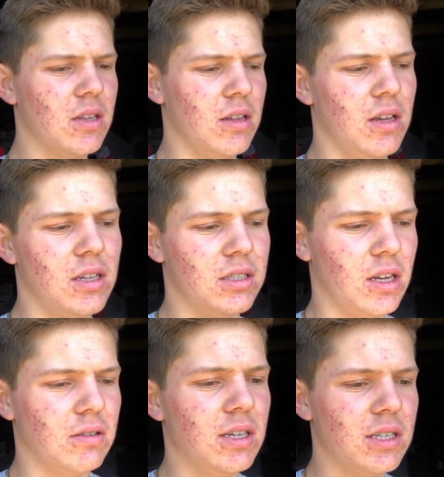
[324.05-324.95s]
It is
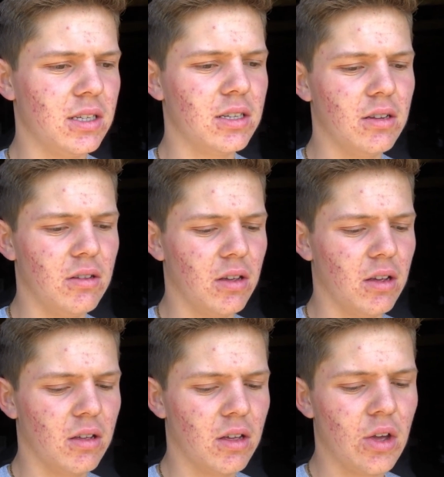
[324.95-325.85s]
so easy to do
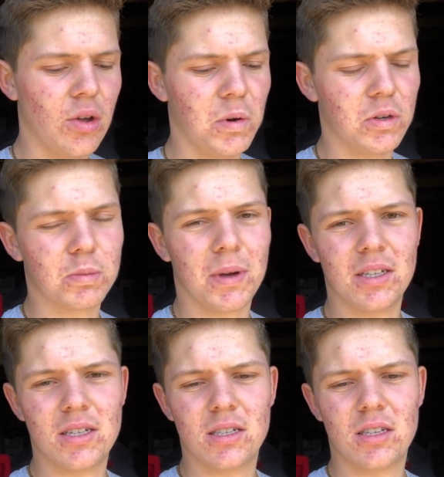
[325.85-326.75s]
the wheel
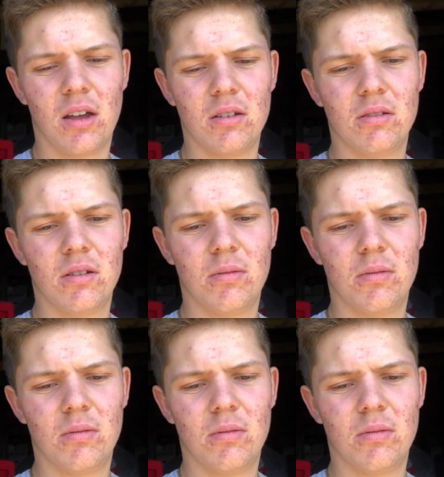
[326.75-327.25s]
spaces, so